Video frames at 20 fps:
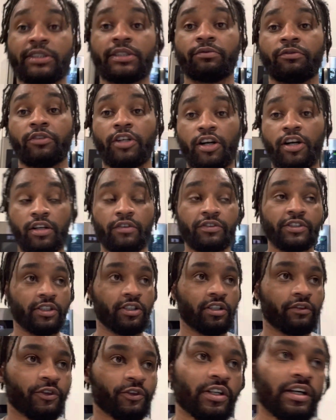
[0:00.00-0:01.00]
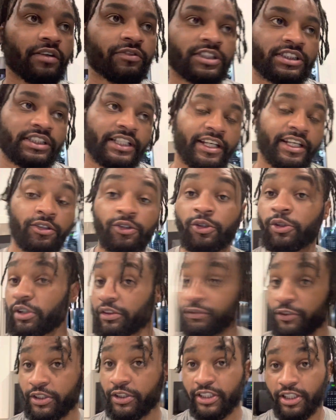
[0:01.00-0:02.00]
involved. So if you have a channel or
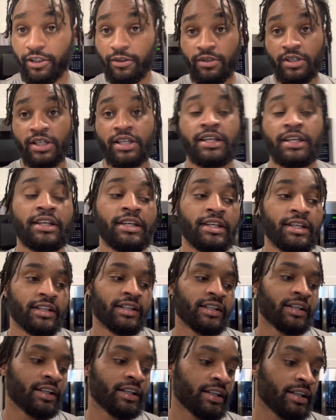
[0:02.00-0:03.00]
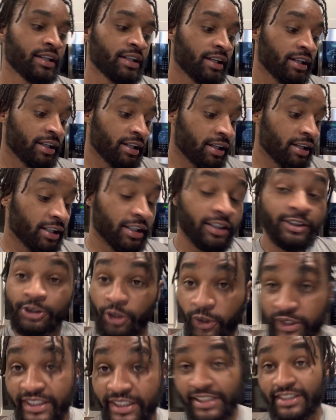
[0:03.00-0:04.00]
if you don't,
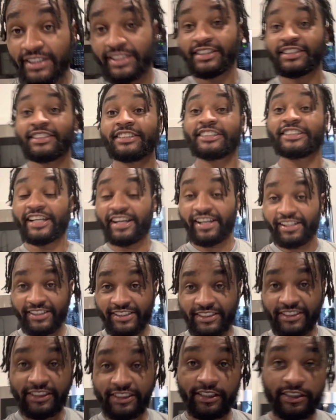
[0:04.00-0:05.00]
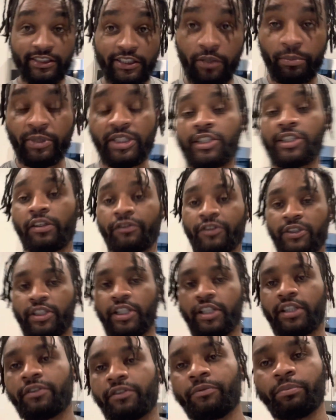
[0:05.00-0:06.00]
join this challenge. It's going to be Surf and
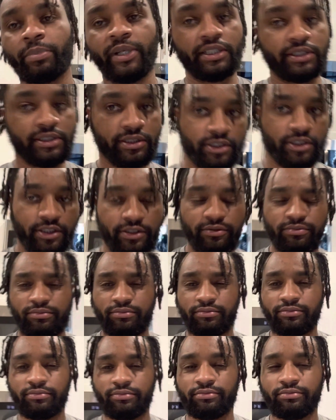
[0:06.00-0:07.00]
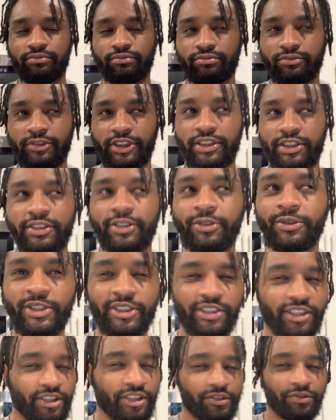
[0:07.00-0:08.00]
Turf. Basically, just do a
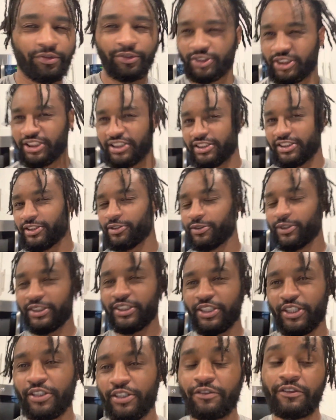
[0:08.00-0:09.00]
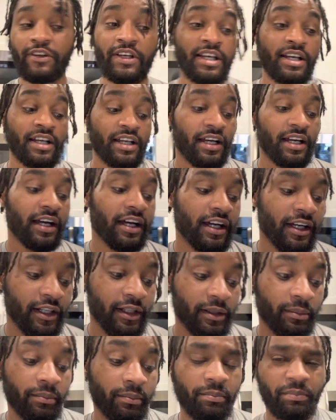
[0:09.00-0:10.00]
surf, just do a turf.
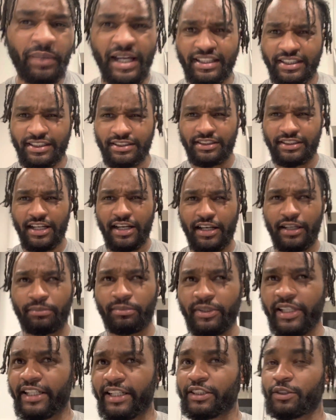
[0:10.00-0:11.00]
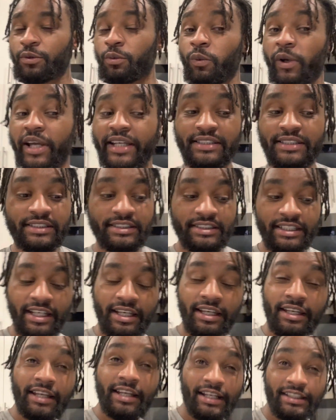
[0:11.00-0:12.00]
By this time next
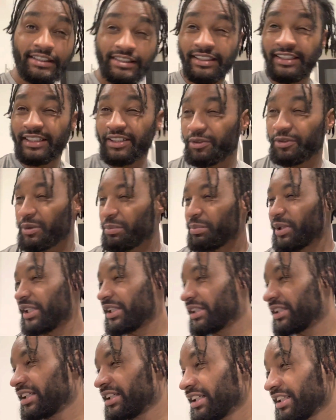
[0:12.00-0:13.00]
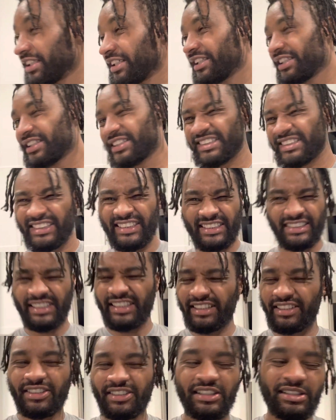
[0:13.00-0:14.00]
Wednesday, I think it will be the
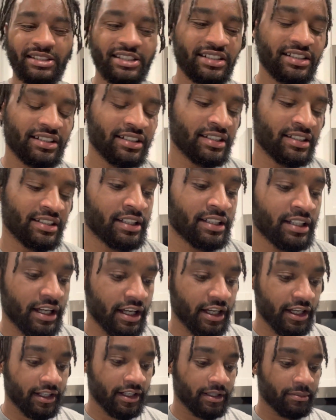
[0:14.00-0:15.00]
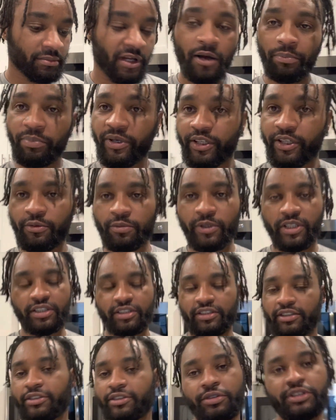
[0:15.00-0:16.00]
16th or something. I'll pick a
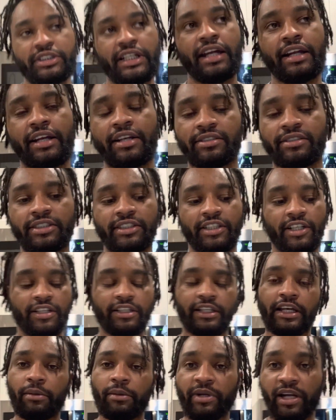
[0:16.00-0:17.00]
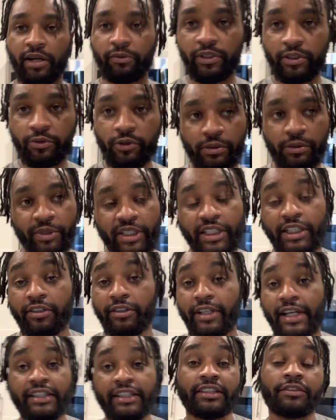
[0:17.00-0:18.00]
winner, do shout outs and all that, but I really want to be
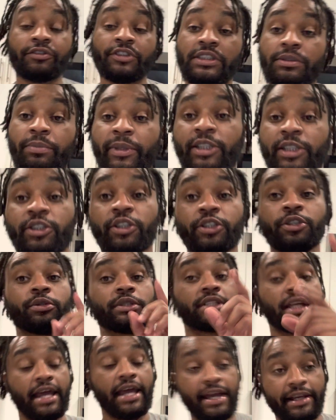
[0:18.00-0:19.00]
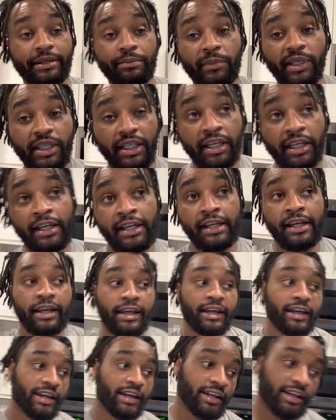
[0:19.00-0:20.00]
interactive. Just make sure you tag me
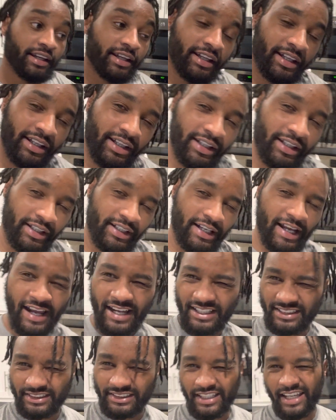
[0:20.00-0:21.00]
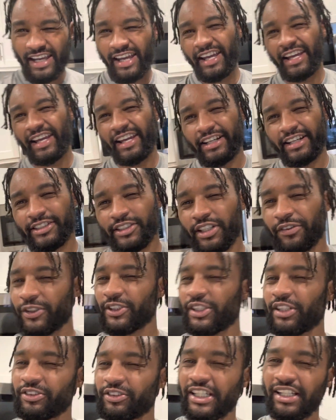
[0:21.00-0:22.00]
and hashtag Surf and
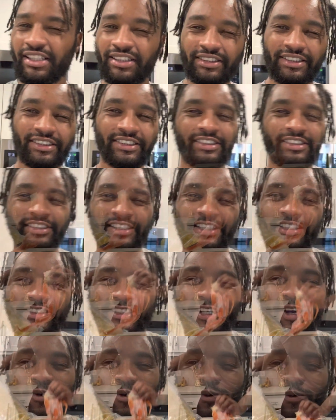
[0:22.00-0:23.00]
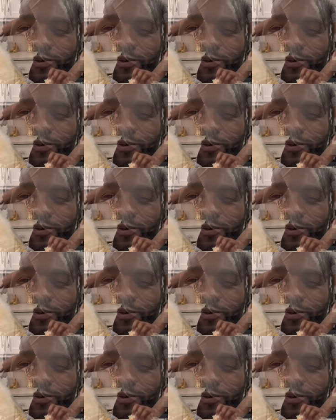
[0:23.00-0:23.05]
Turf Challenge. Let's go.